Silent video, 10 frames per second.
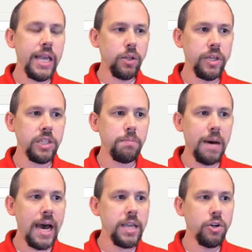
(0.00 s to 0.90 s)
handle this
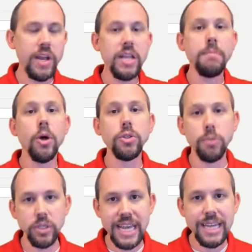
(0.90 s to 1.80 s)
by creating
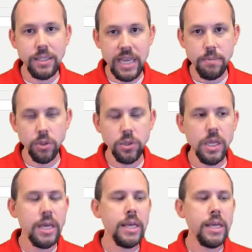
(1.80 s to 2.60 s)
multiple date tables.